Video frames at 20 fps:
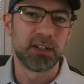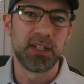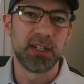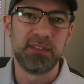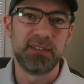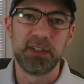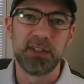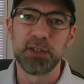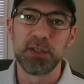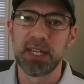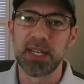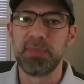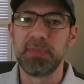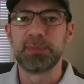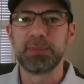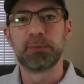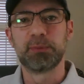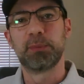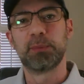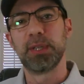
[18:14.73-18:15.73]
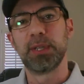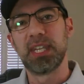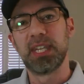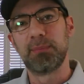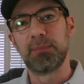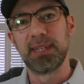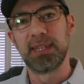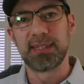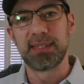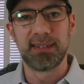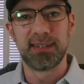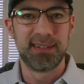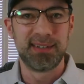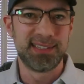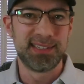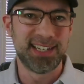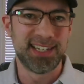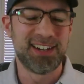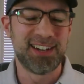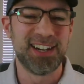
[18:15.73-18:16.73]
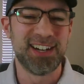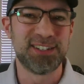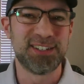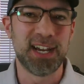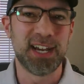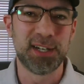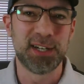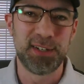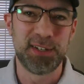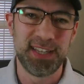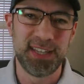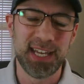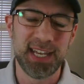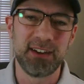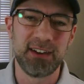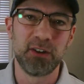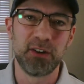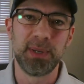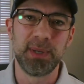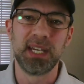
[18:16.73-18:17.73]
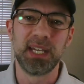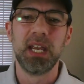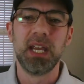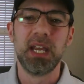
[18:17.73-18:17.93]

even though some people will put them as a contractor to the government.